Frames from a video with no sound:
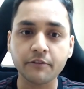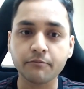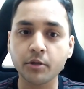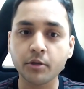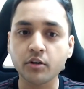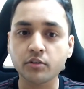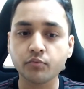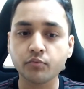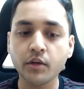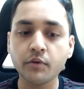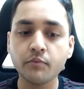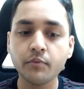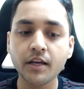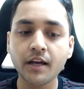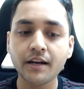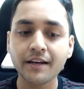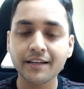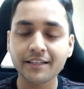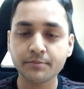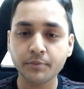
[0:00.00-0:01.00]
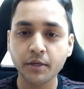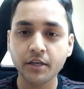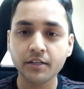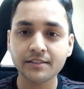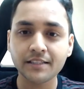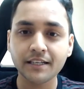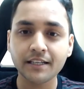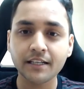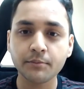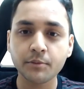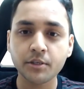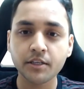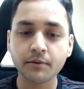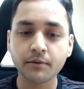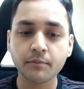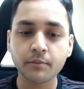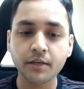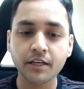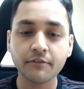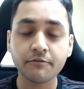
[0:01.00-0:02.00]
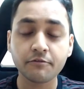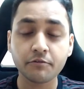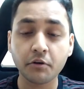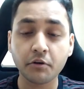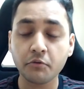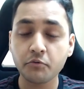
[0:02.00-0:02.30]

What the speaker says: because when we are experiencing limiting beliefs,